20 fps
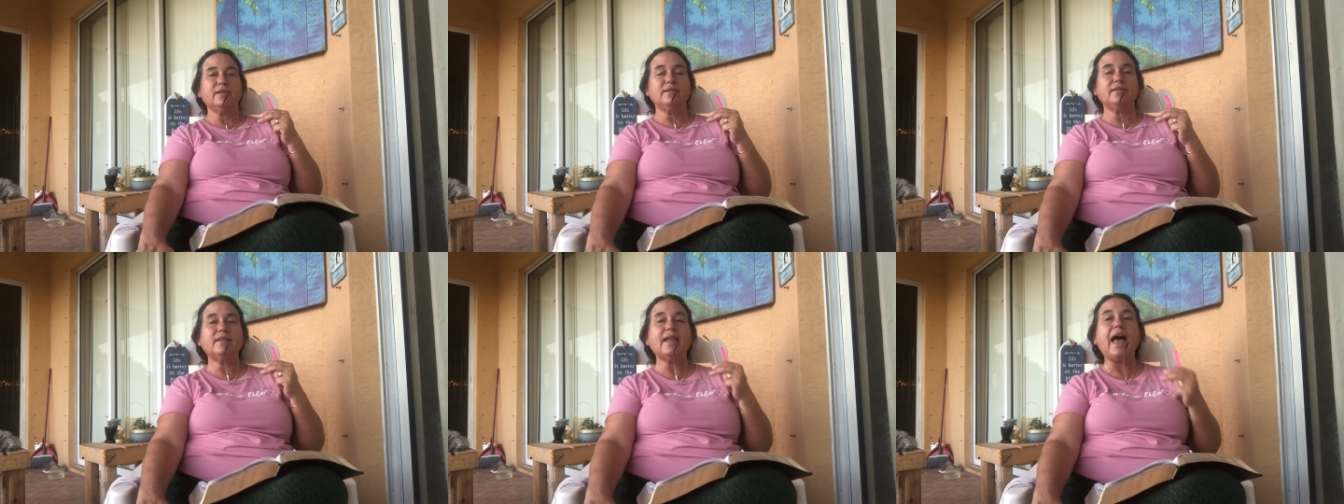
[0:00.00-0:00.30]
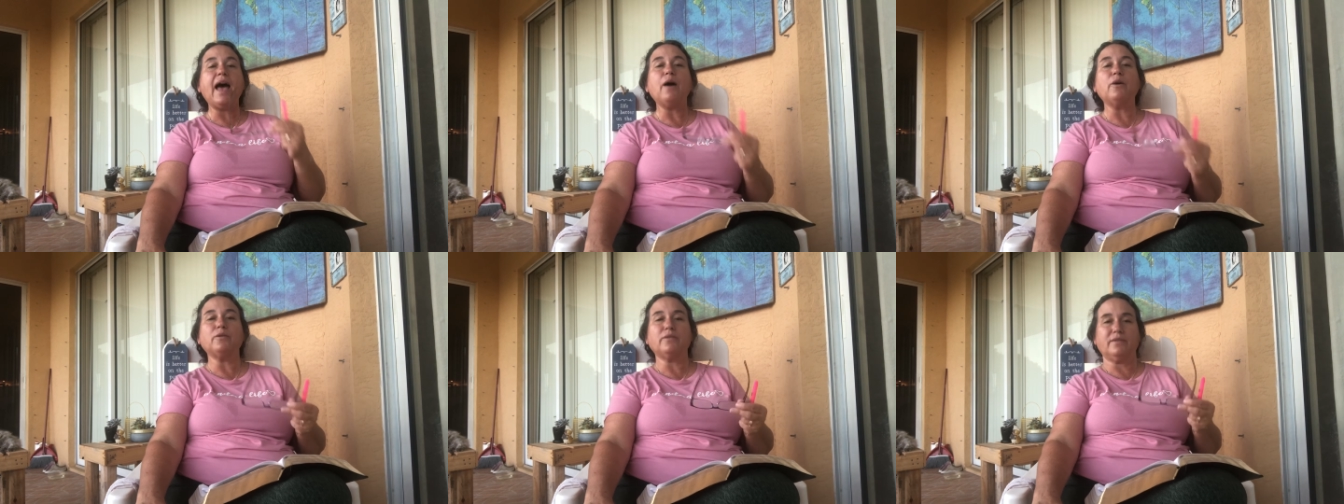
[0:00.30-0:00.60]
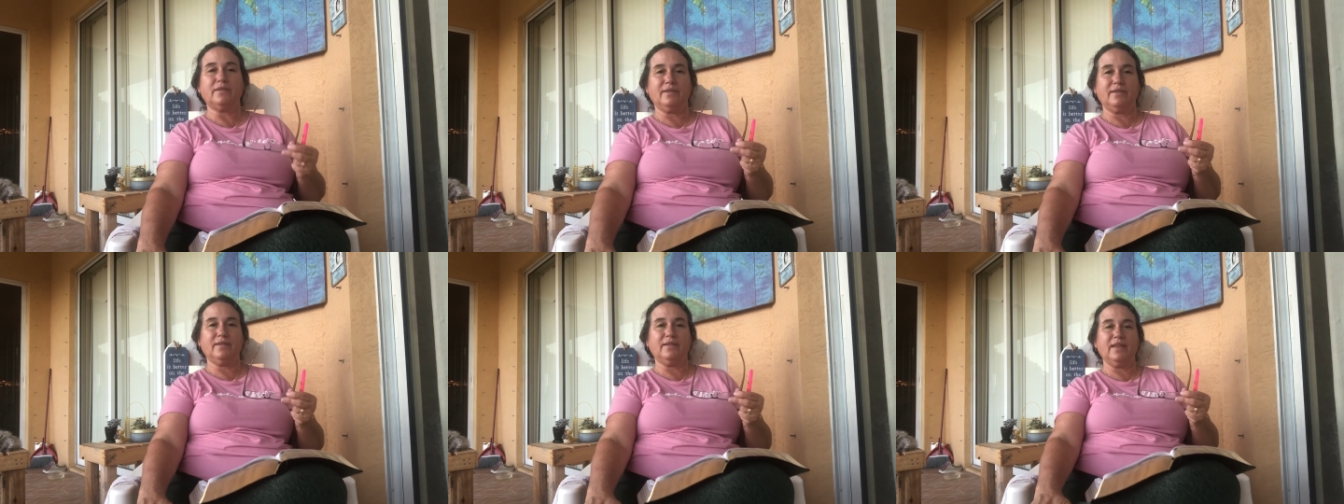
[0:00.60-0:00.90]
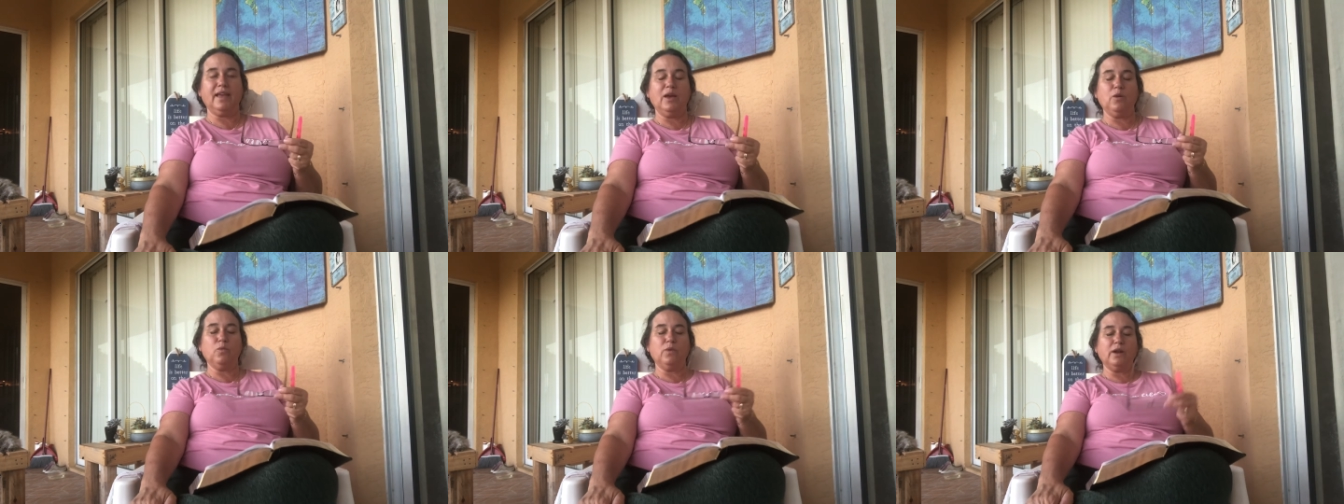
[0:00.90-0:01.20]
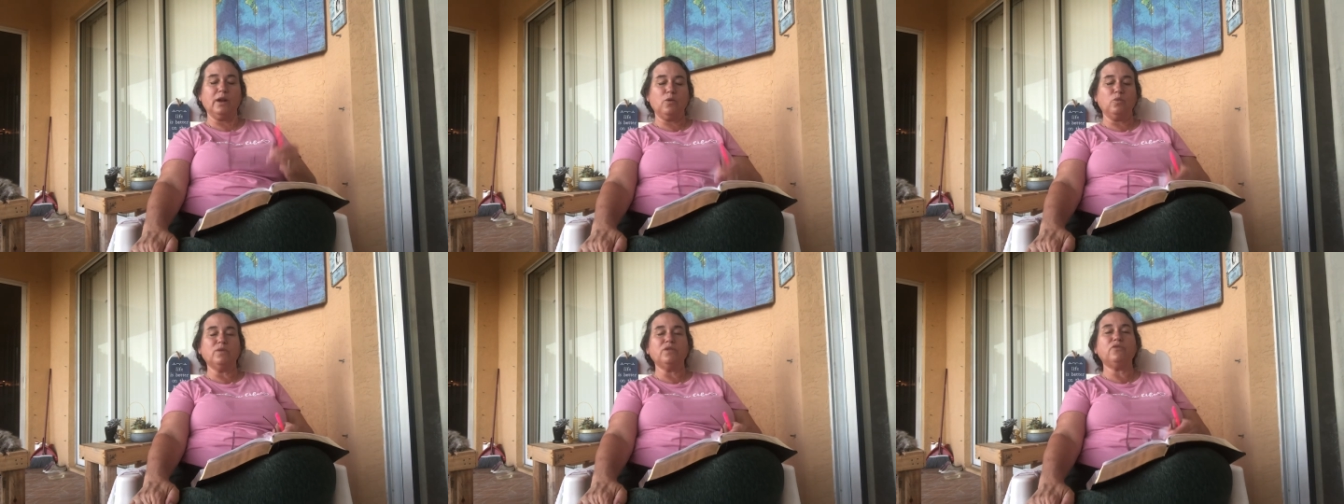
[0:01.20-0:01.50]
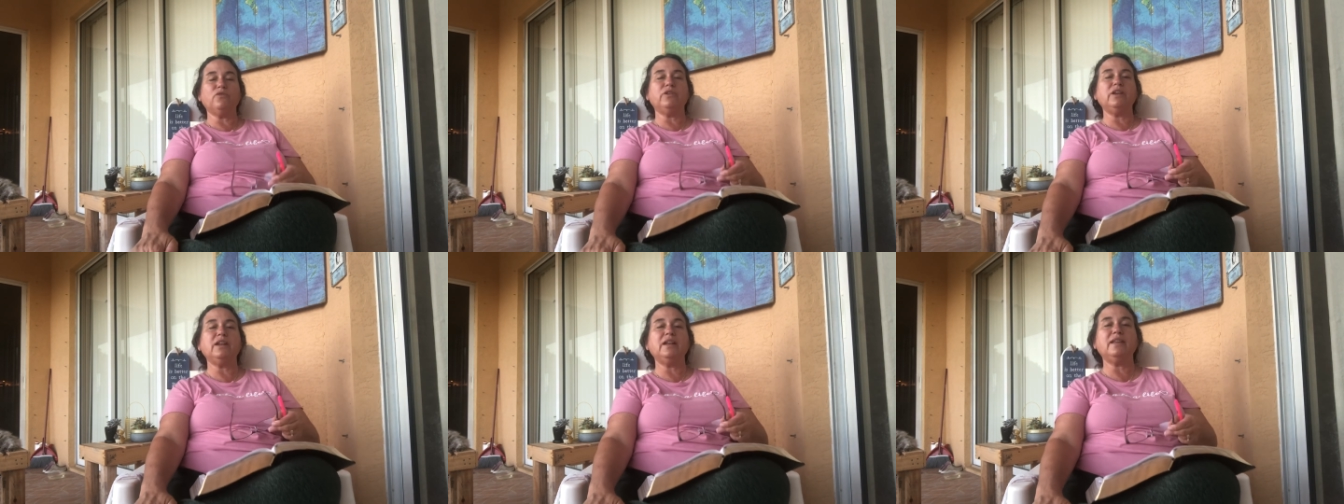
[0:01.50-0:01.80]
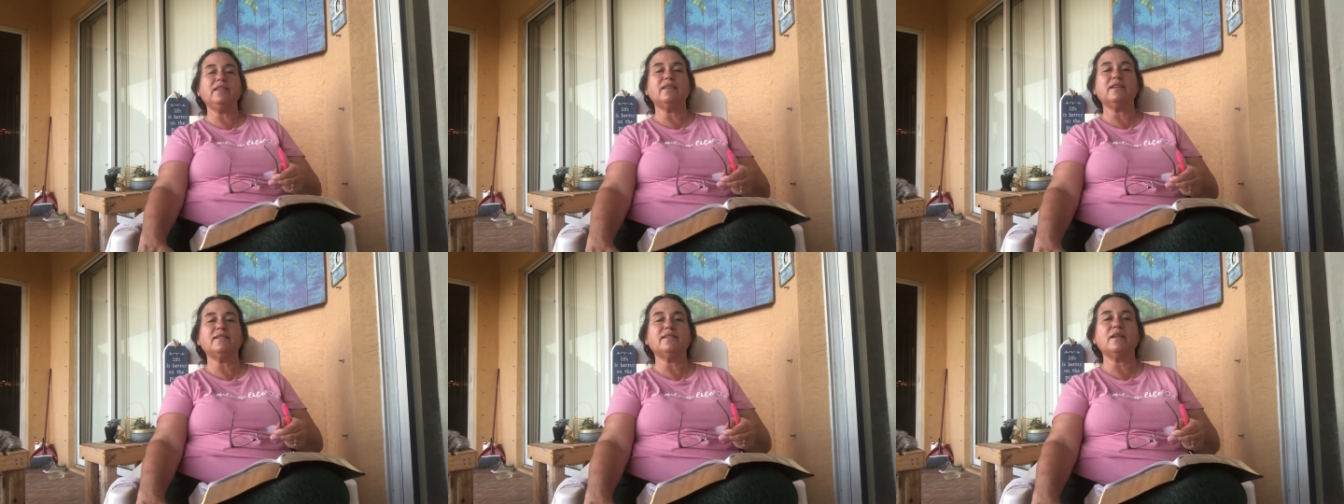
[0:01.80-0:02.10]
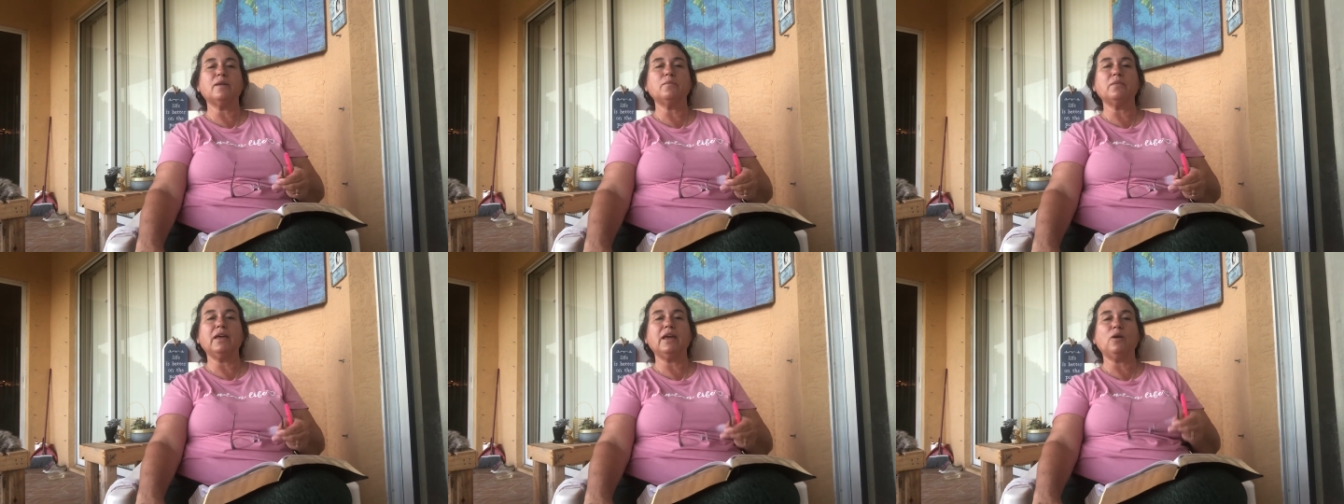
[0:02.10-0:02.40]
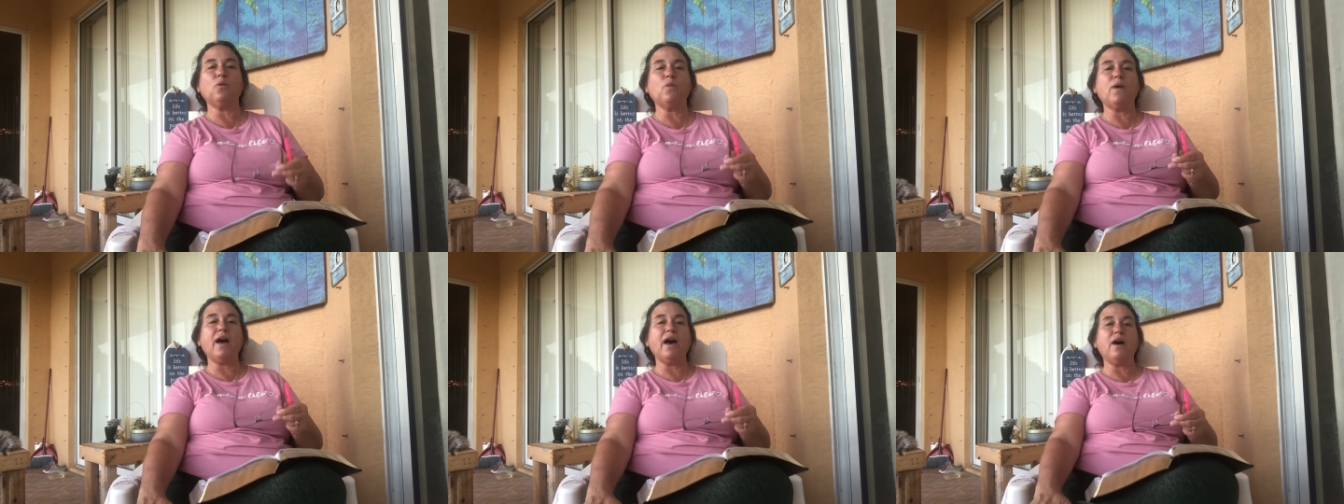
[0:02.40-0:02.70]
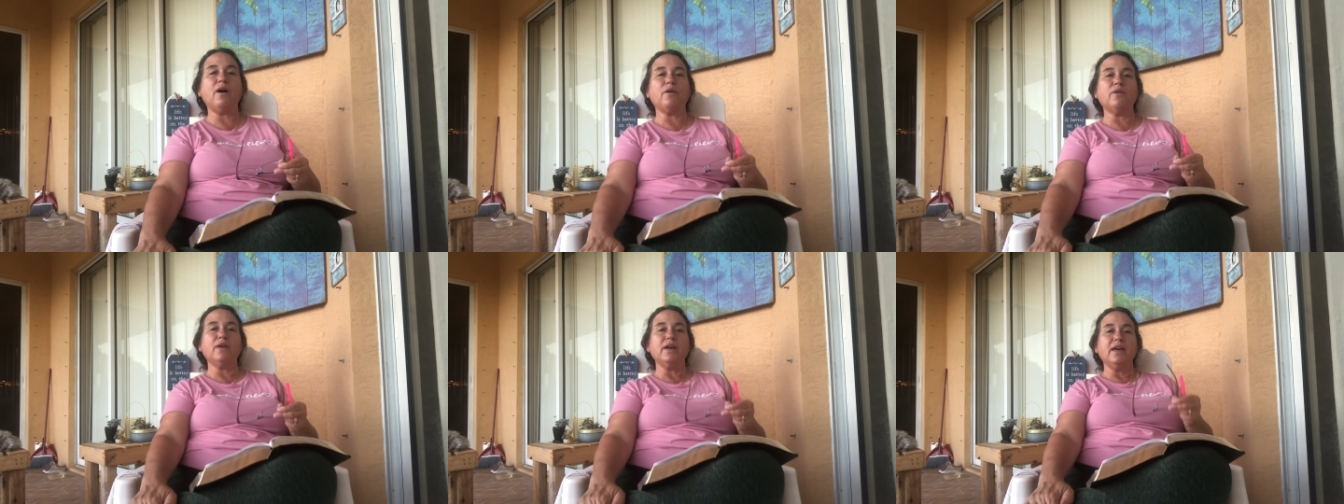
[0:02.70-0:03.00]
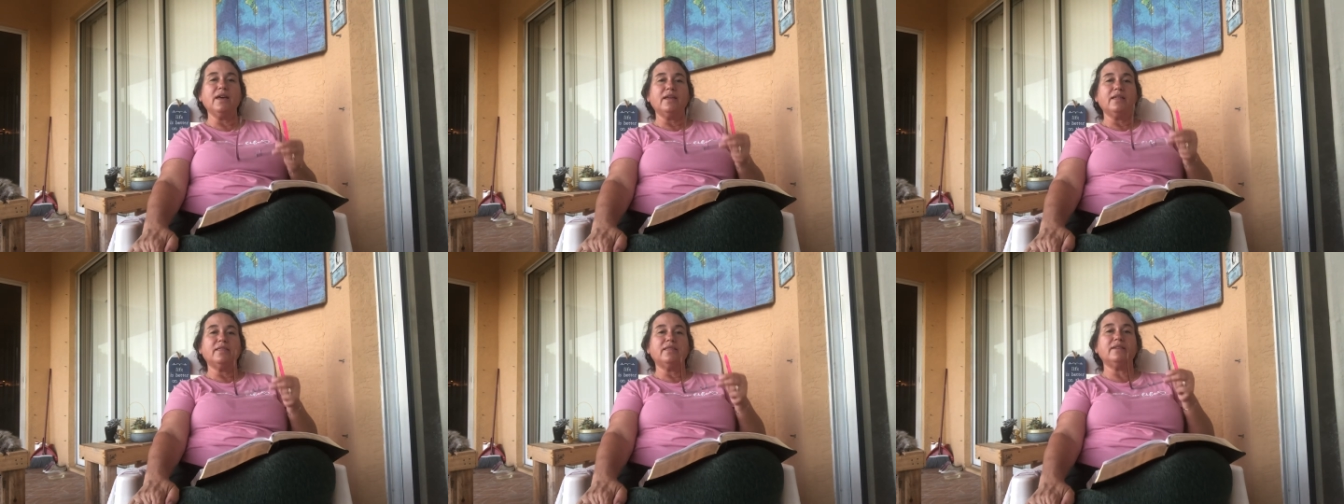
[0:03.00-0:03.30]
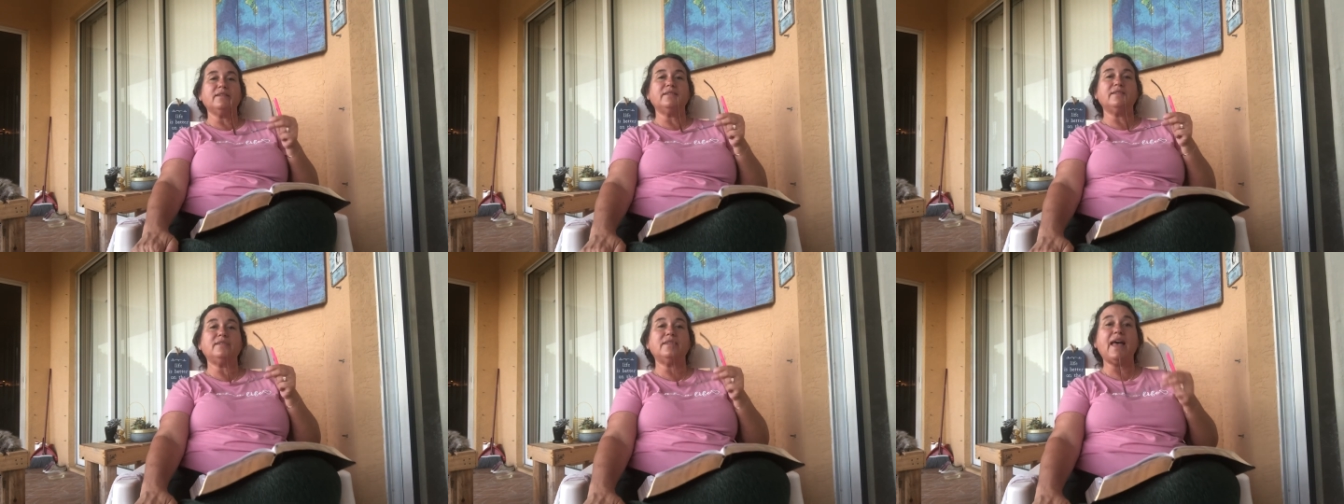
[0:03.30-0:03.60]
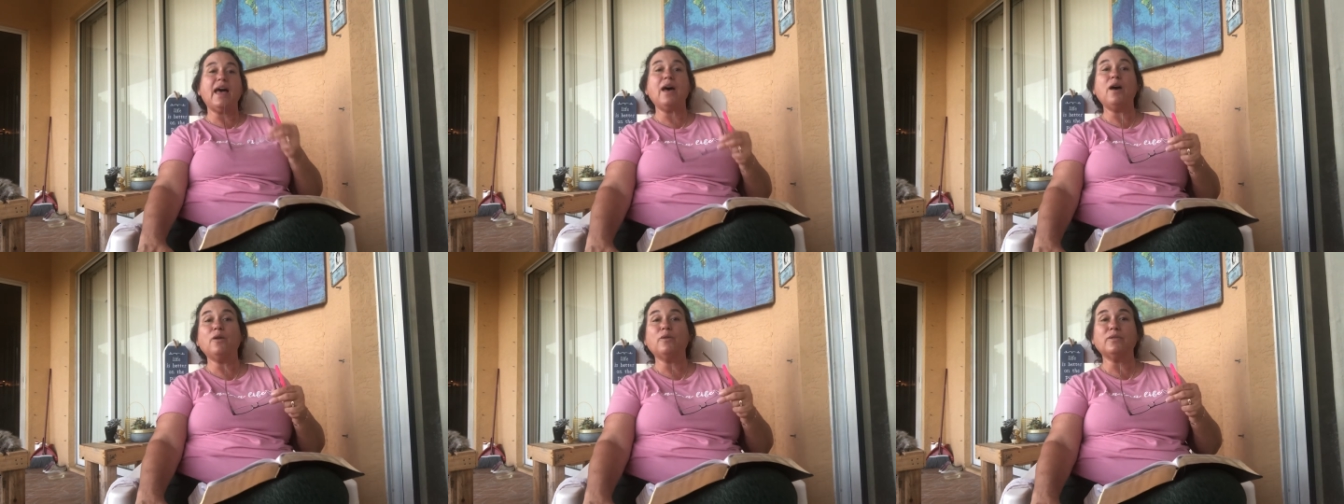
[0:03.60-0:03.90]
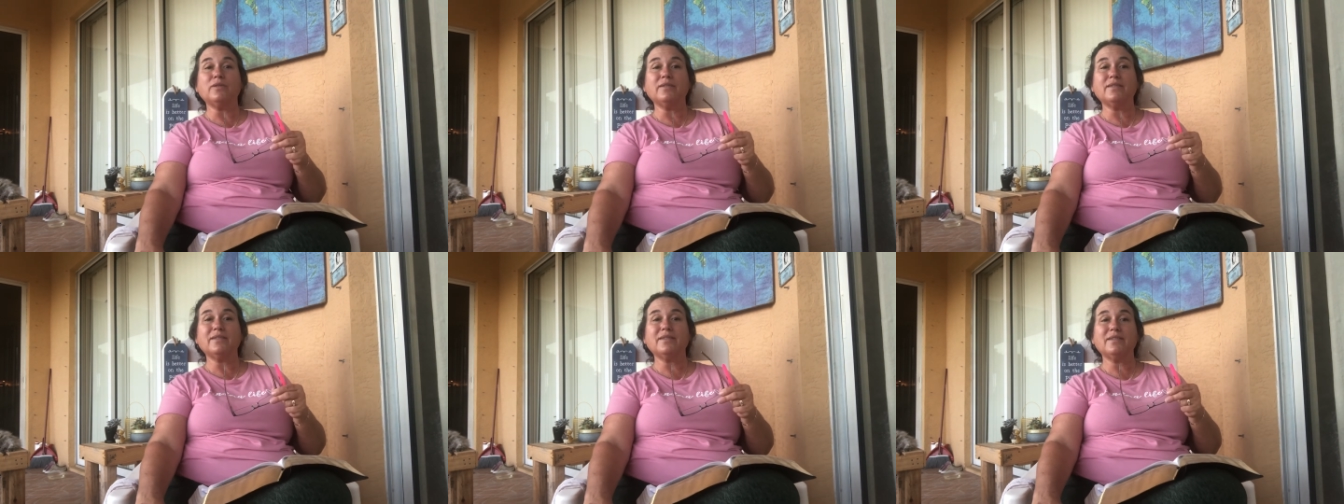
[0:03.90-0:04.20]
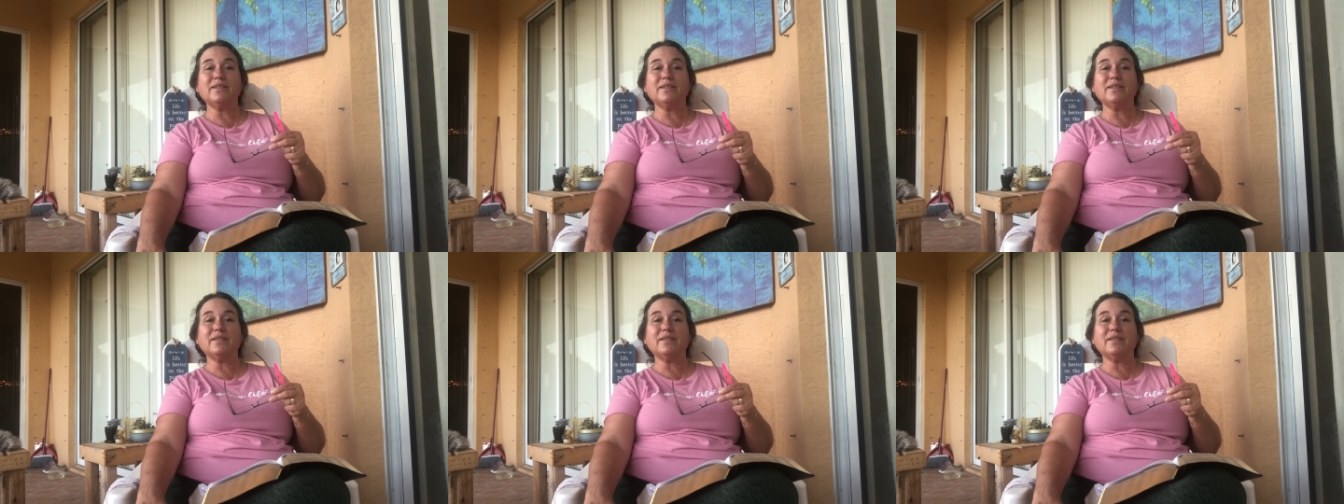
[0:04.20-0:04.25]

sounds and when I was reading this, I'm like, wow, the sounds